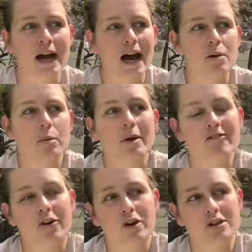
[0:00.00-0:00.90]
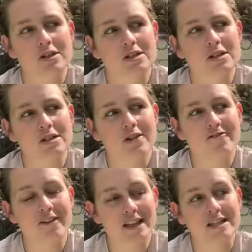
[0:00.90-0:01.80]
when we first
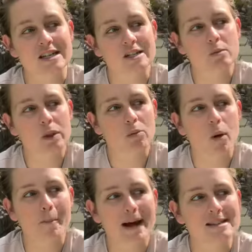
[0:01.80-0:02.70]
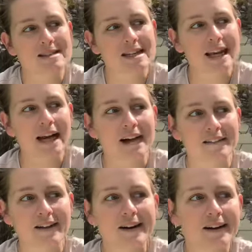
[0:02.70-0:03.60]
fenced it with wombats digging
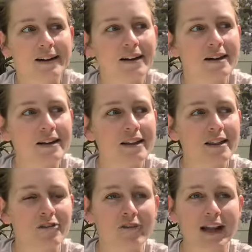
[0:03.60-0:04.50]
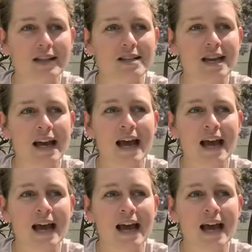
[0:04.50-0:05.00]
under the fence,